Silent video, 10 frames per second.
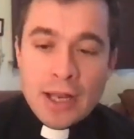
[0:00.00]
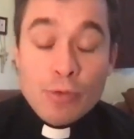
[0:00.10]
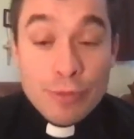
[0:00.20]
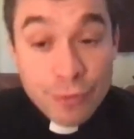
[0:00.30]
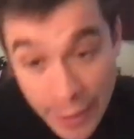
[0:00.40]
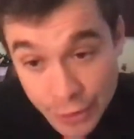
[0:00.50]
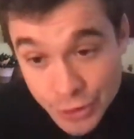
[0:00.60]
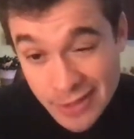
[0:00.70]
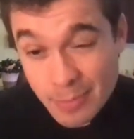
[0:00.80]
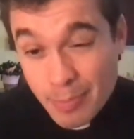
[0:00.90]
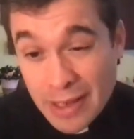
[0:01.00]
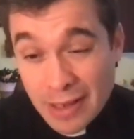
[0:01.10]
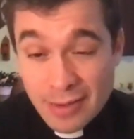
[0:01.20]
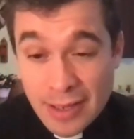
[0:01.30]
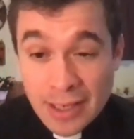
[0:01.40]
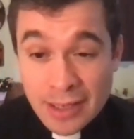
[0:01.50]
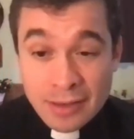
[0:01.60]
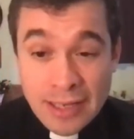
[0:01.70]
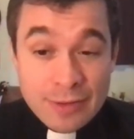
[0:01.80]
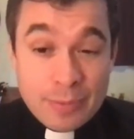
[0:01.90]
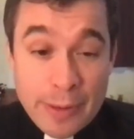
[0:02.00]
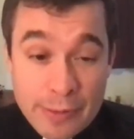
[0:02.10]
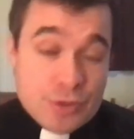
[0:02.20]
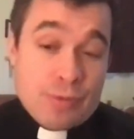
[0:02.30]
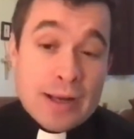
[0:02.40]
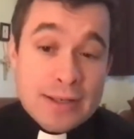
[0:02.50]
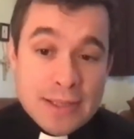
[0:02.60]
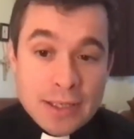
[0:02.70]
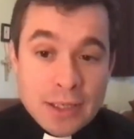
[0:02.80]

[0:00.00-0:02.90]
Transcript: like reflection is a big thing in spirituality,